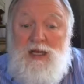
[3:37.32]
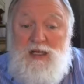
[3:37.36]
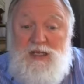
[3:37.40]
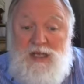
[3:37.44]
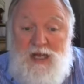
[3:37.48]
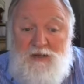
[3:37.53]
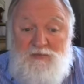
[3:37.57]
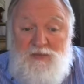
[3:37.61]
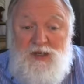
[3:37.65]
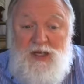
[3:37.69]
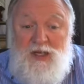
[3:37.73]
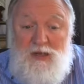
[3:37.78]

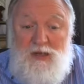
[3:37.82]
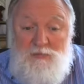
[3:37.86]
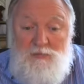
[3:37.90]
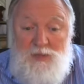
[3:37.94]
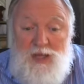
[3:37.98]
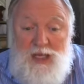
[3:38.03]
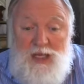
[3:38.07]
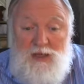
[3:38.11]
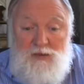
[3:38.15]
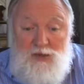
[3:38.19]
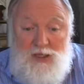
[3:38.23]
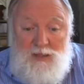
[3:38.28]
Devon and
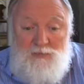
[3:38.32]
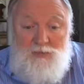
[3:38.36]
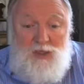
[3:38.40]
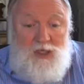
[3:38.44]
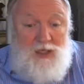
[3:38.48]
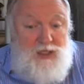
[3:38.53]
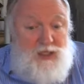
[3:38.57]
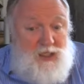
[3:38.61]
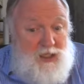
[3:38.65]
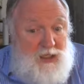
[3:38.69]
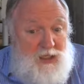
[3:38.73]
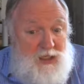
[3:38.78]
BLM
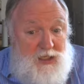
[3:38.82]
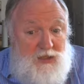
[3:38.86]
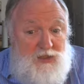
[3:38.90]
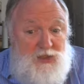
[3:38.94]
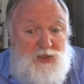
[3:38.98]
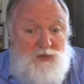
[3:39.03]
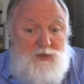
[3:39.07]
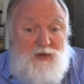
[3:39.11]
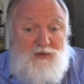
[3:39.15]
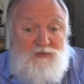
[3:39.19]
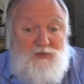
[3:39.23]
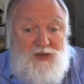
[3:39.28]
continue
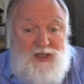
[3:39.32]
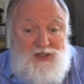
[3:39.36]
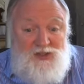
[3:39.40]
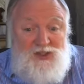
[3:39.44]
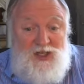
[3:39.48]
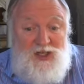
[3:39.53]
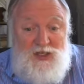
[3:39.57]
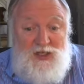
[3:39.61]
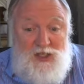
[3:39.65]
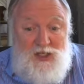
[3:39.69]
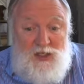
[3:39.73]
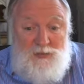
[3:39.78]
to
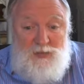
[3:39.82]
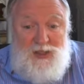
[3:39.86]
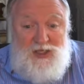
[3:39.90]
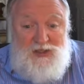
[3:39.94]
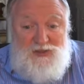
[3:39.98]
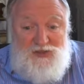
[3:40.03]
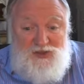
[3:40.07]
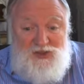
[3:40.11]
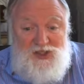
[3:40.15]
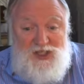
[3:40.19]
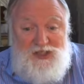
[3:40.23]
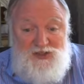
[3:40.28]
invest in
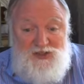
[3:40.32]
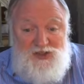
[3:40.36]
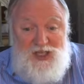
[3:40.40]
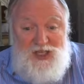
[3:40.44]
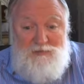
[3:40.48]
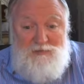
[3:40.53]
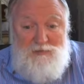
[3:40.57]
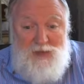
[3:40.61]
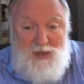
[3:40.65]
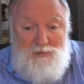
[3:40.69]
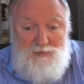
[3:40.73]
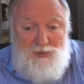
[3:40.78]

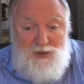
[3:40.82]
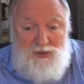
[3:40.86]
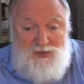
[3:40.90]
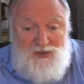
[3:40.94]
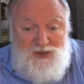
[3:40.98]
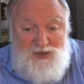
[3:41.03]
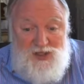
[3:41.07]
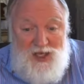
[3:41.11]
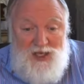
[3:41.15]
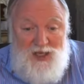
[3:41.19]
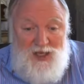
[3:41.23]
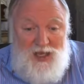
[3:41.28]
WCC
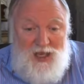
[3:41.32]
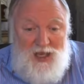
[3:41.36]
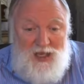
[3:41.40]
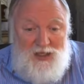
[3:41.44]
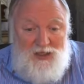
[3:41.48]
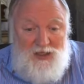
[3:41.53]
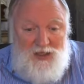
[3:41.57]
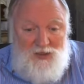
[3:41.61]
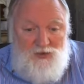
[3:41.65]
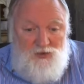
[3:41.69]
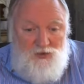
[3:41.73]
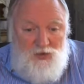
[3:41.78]
members
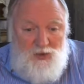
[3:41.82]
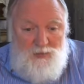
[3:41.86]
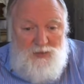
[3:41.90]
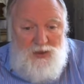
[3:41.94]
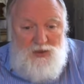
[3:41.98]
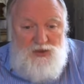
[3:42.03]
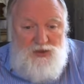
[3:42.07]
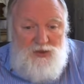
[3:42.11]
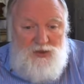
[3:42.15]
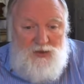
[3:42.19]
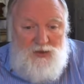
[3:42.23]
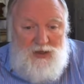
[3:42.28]
and
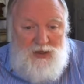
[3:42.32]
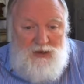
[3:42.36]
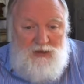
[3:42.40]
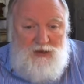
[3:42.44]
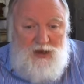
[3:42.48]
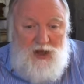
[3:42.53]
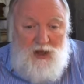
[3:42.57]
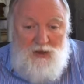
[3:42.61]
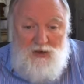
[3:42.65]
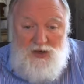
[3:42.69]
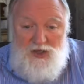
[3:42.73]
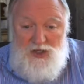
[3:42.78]
contribute to their
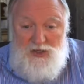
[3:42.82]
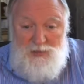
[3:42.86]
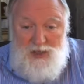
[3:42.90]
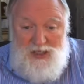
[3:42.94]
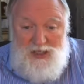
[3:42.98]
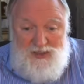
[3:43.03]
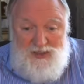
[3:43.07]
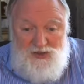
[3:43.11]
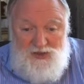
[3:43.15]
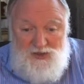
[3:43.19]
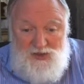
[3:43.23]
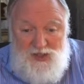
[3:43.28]
knowledge
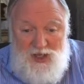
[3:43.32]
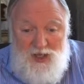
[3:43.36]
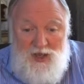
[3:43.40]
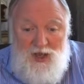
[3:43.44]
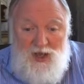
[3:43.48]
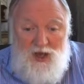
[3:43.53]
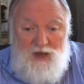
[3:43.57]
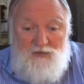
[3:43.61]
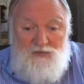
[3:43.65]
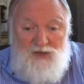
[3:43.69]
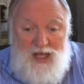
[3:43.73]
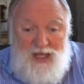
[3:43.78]
base
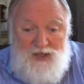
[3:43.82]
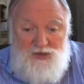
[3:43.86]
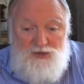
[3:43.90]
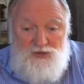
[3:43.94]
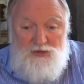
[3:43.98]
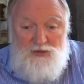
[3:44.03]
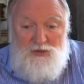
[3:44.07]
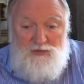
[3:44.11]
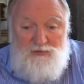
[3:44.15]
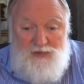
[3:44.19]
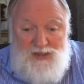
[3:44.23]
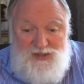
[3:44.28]
of
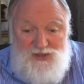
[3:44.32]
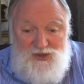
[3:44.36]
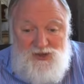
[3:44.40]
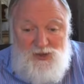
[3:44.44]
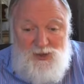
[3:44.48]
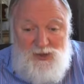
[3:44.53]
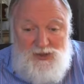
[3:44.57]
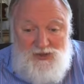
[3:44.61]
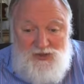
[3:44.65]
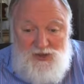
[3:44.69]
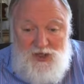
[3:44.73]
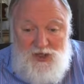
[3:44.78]
natural
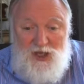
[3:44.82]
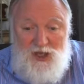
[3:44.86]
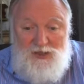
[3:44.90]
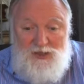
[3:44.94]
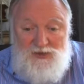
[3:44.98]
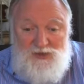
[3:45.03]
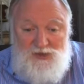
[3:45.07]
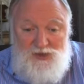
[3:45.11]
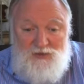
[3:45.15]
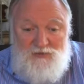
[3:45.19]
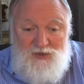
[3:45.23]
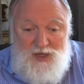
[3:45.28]
resource
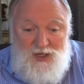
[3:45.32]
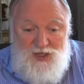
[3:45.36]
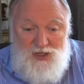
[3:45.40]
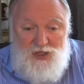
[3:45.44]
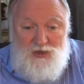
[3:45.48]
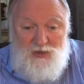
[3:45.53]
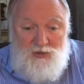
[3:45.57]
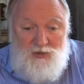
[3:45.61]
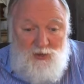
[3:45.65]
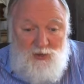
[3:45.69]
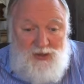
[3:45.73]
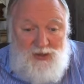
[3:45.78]

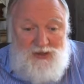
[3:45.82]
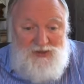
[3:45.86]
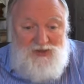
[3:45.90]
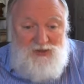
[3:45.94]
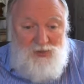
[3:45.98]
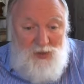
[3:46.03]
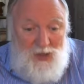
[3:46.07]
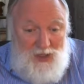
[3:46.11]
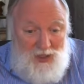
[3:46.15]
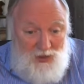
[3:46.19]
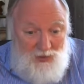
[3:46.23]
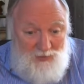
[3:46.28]
conservation across
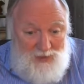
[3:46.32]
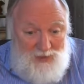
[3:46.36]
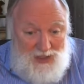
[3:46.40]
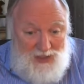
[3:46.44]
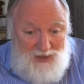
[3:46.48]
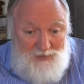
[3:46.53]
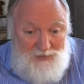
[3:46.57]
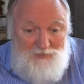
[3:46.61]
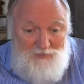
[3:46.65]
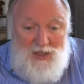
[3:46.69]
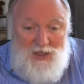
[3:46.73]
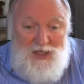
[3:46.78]
Wyoming,
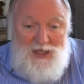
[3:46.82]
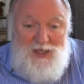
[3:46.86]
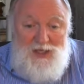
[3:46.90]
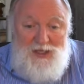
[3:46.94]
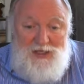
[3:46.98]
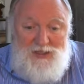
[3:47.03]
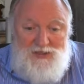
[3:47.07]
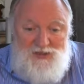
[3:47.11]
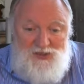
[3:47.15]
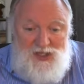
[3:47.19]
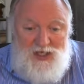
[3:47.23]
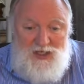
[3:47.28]

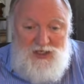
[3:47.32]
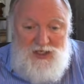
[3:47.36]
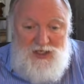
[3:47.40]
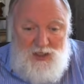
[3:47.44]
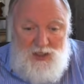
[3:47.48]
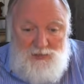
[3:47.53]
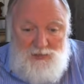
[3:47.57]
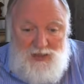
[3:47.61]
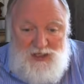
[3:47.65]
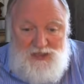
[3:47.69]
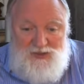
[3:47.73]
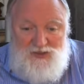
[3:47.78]
said
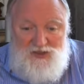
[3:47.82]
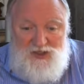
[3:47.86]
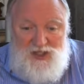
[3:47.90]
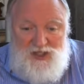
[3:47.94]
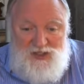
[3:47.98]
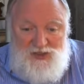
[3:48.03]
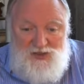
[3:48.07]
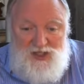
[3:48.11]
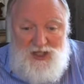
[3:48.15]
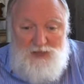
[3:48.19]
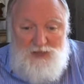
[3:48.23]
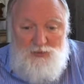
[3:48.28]

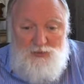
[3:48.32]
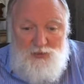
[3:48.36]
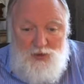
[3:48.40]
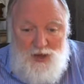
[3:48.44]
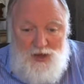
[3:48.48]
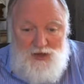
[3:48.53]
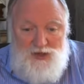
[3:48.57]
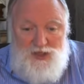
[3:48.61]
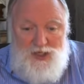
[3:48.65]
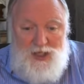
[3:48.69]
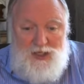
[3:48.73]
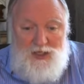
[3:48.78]
WCC
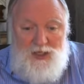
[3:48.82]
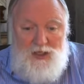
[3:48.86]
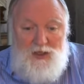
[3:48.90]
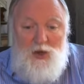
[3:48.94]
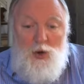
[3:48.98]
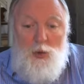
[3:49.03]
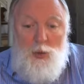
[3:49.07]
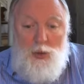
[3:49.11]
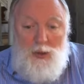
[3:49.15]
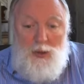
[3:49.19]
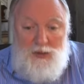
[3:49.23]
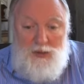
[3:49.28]
Project
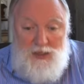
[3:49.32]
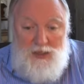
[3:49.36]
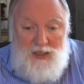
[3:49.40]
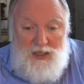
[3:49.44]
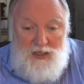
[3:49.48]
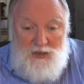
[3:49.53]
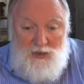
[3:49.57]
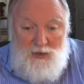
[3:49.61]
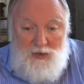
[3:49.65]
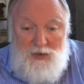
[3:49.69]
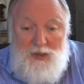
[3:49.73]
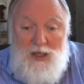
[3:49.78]

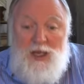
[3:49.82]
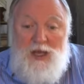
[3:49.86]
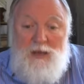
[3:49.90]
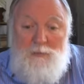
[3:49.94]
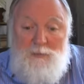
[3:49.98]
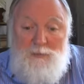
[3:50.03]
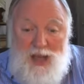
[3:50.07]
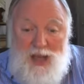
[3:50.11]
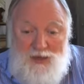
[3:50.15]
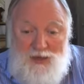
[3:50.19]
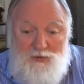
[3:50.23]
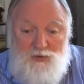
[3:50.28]
Coordinator
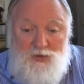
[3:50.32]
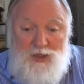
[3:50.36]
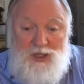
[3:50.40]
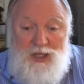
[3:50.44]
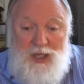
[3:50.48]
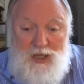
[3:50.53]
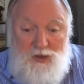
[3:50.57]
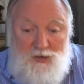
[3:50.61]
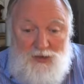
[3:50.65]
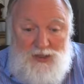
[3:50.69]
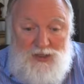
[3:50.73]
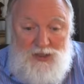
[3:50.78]
Patrick
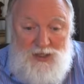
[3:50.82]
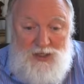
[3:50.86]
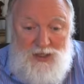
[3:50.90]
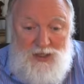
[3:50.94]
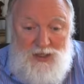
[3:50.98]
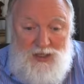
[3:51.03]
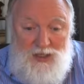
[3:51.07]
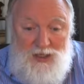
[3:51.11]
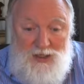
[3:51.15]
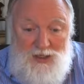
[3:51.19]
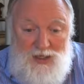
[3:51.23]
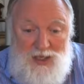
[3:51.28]

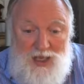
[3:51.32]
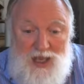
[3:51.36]
Harrington.